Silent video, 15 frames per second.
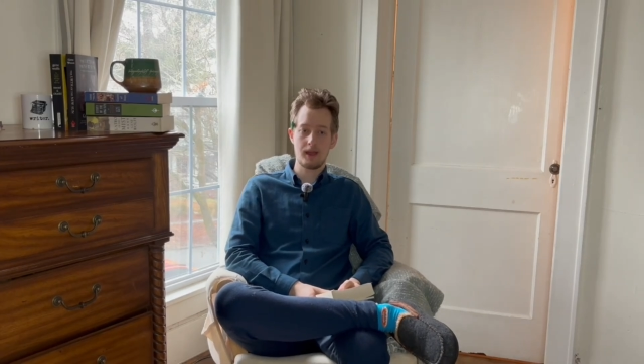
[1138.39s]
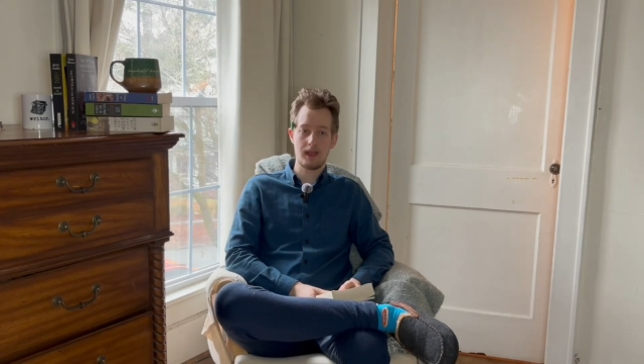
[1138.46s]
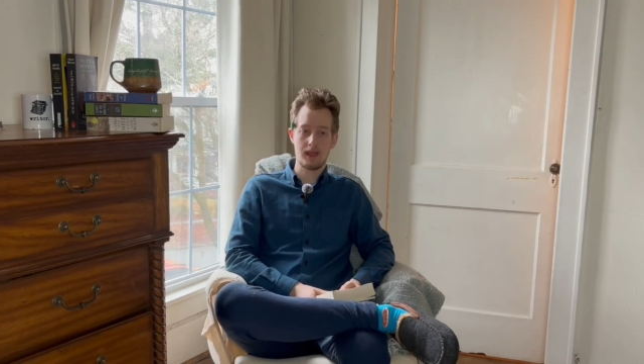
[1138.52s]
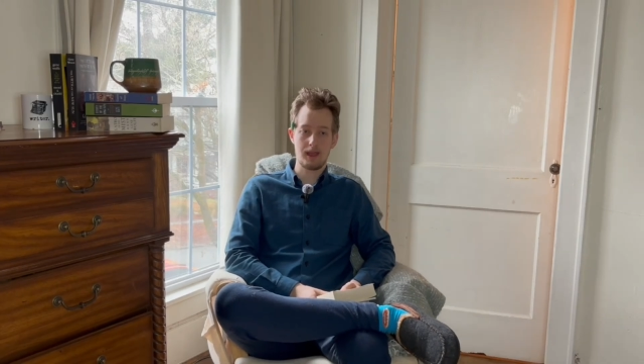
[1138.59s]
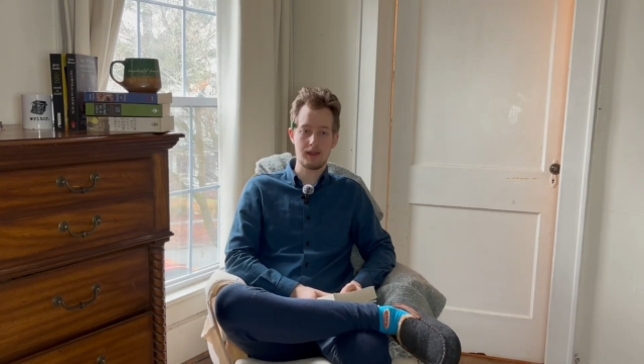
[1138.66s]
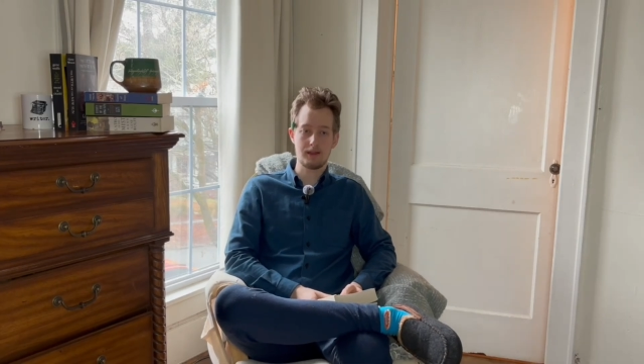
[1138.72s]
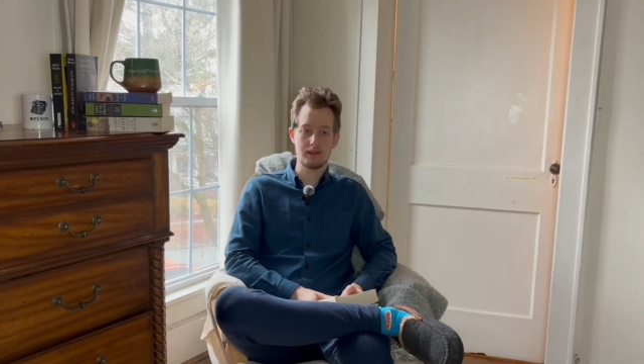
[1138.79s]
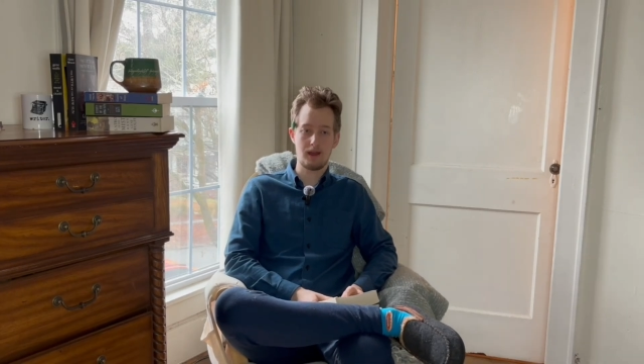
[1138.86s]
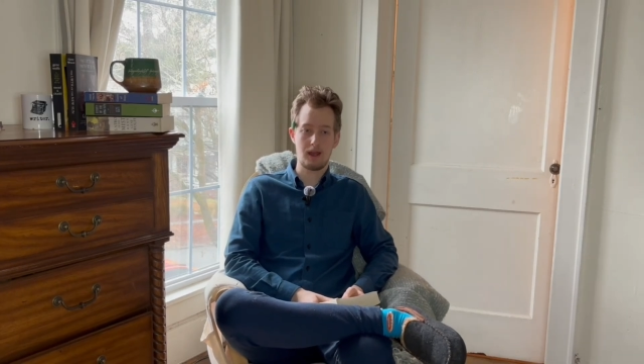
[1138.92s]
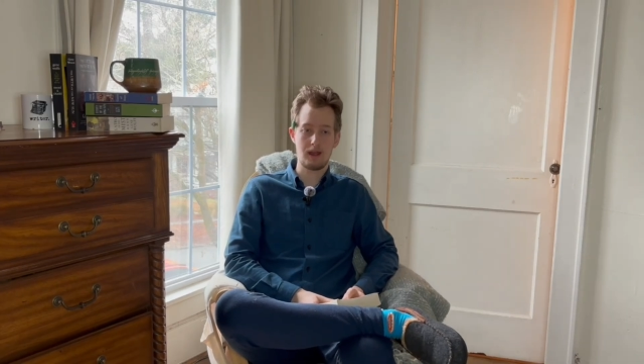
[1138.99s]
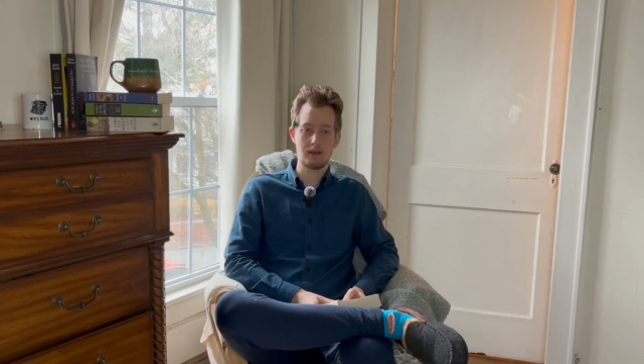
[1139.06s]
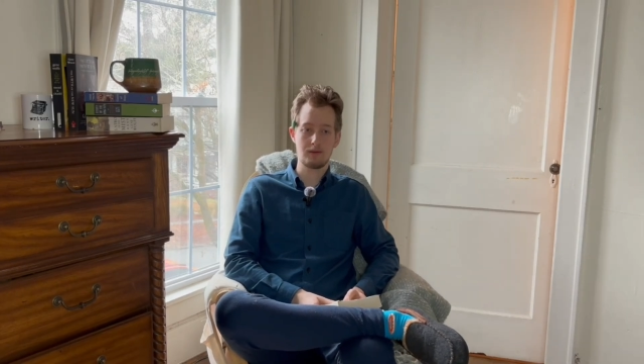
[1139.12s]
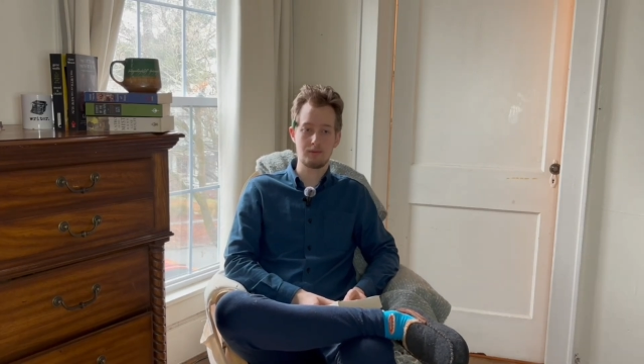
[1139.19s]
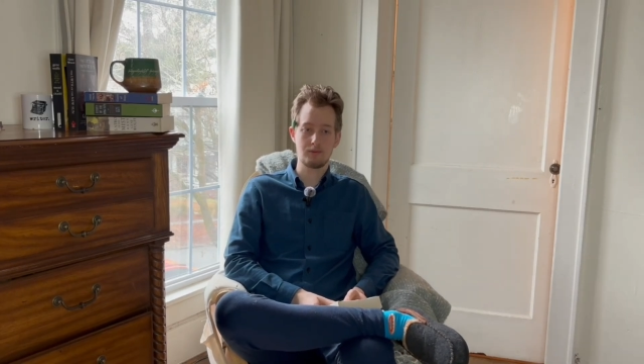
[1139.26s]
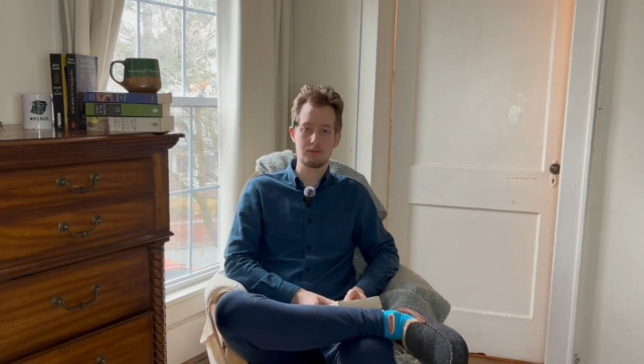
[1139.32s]
And
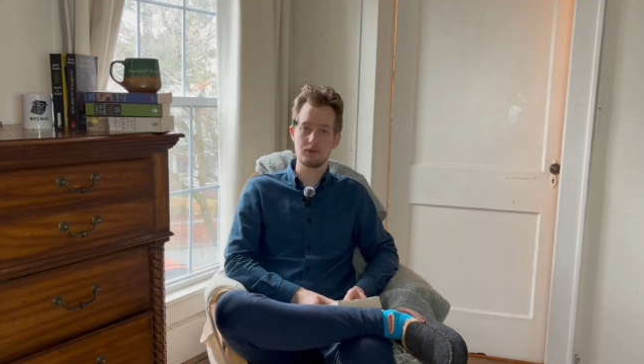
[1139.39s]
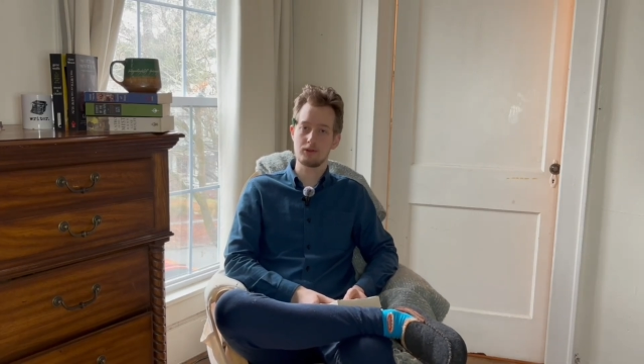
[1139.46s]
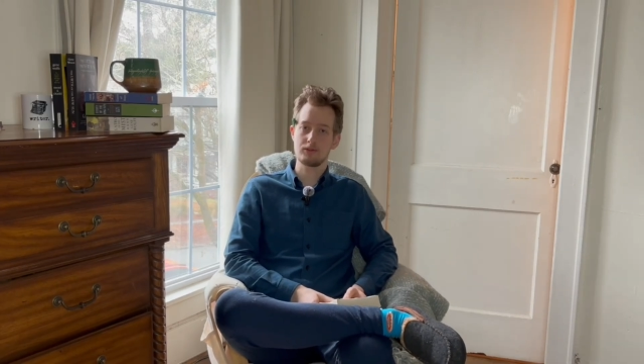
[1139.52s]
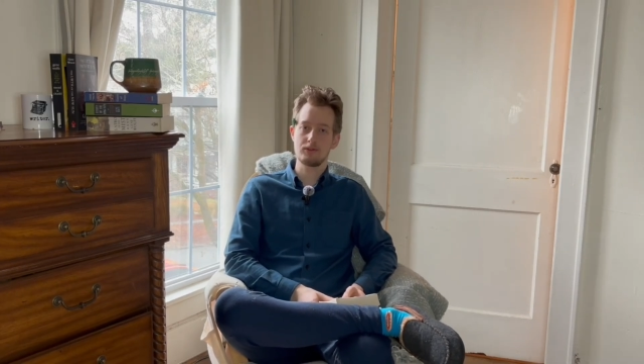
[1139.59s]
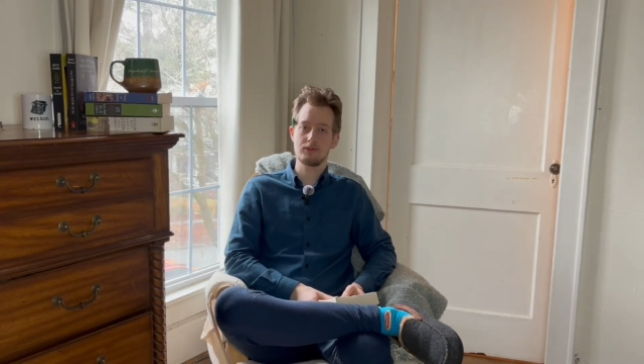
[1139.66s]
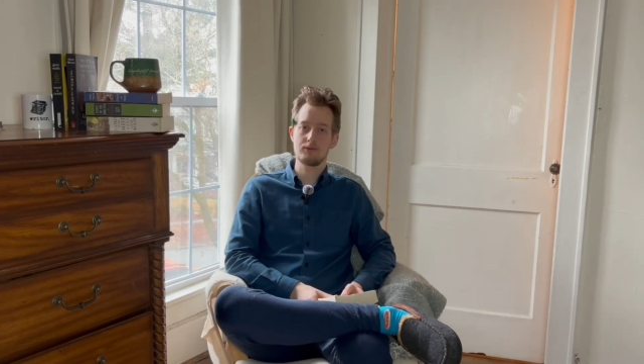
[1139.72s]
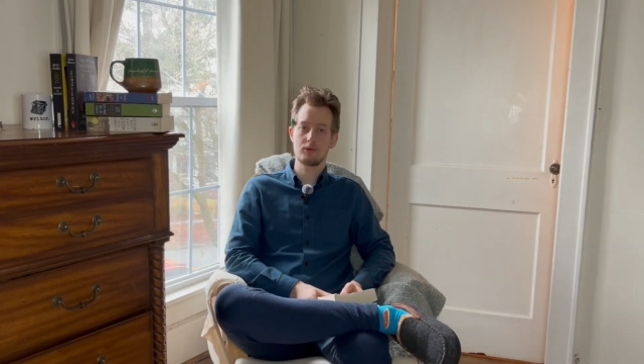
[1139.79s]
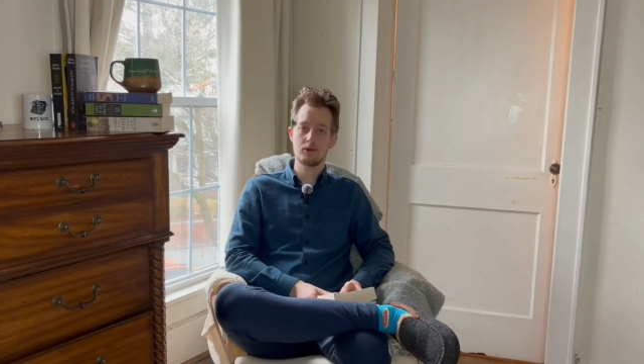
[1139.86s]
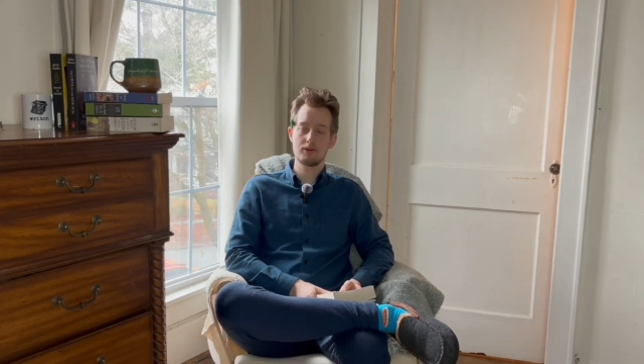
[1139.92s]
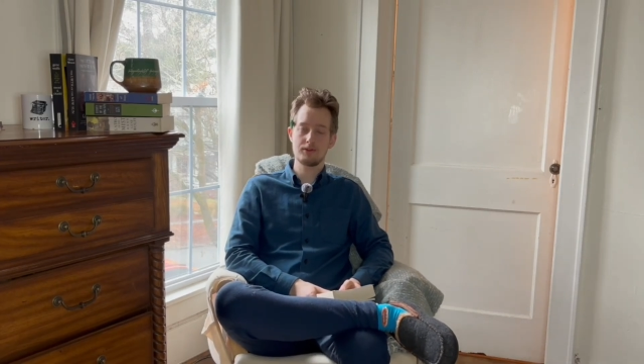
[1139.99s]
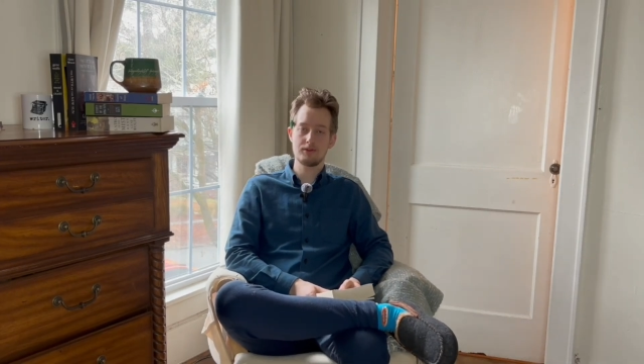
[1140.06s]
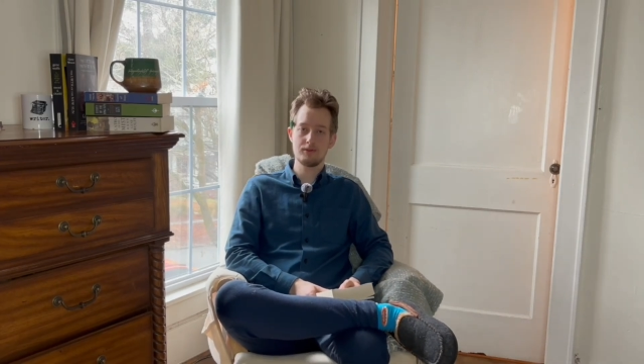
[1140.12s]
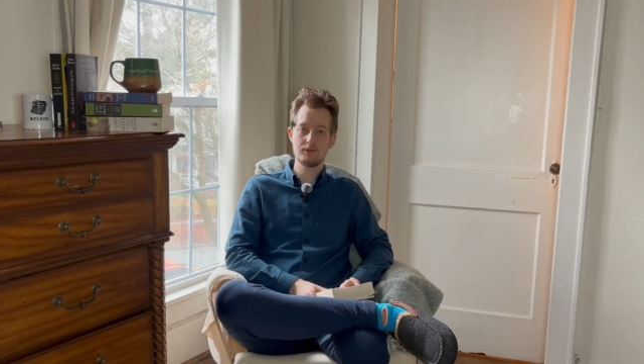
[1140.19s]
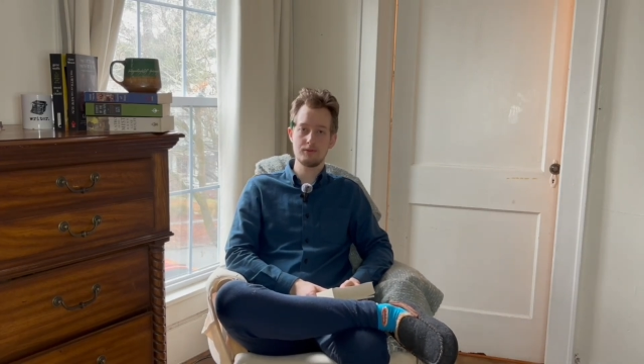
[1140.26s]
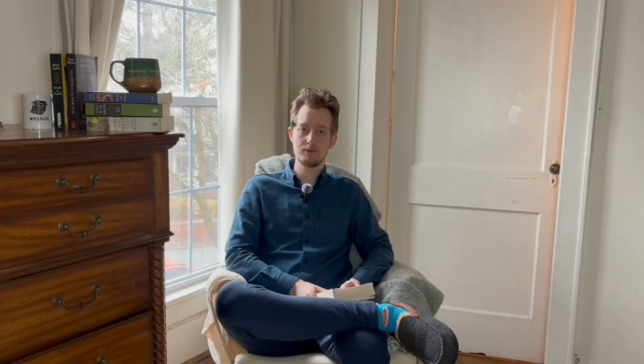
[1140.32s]
I look forward
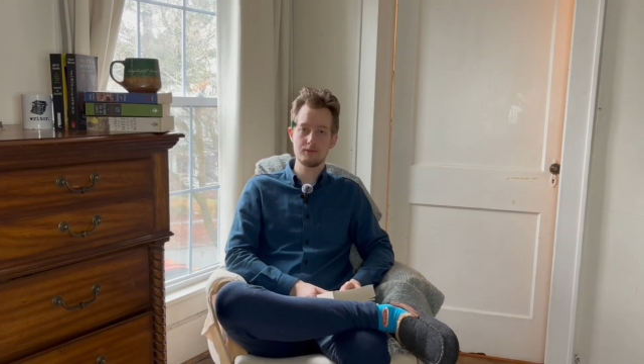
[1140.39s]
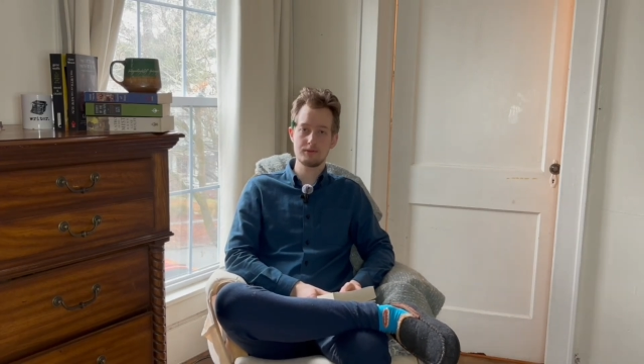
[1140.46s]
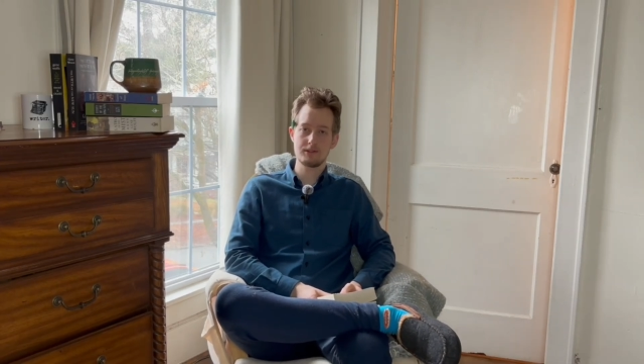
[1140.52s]
to